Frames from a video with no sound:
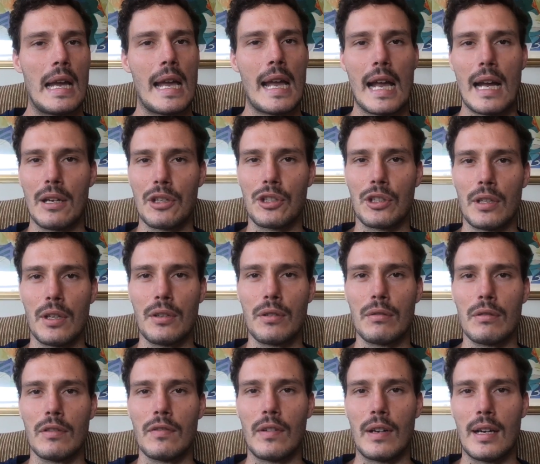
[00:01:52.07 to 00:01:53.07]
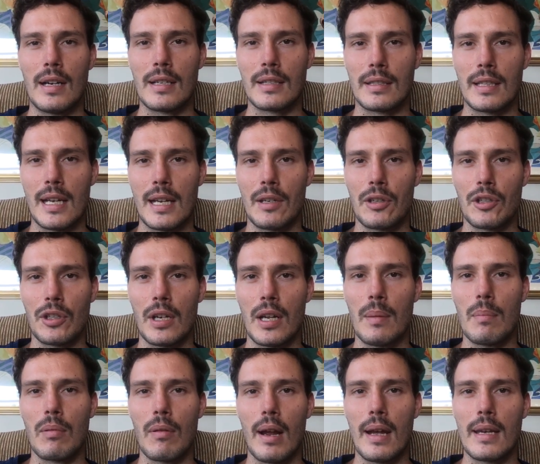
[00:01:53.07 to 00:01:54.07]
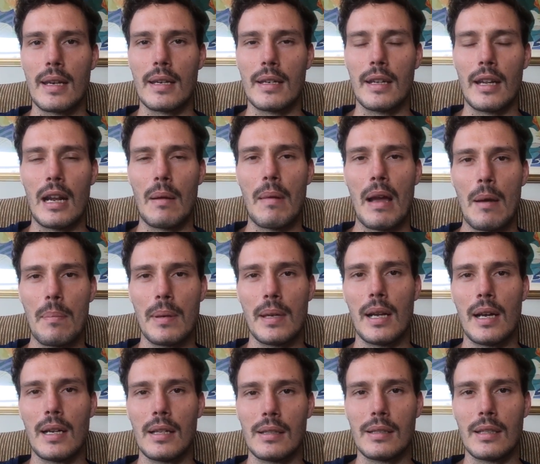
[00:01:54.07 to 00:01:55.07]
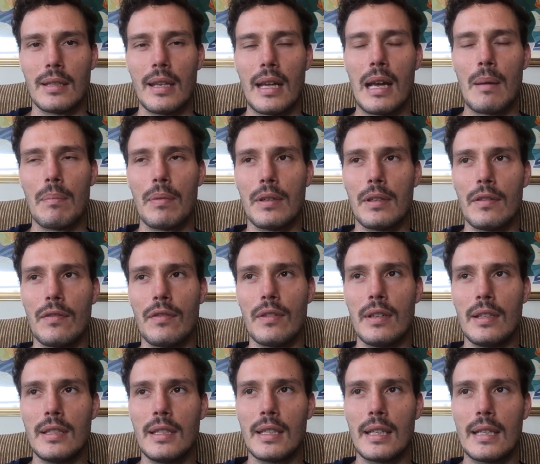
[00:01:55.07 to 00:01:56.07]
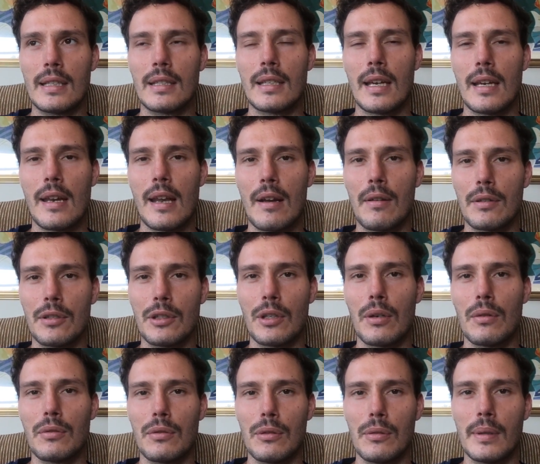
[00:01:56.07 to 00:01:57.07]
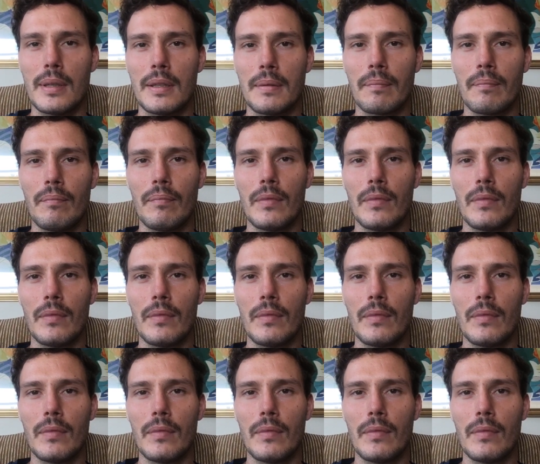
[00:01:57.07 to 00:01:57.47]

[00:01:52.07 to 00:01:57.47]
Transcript: How should I do a fast? How should I break it? And I'm happy to answer that. But the first thing I say now is don't do it.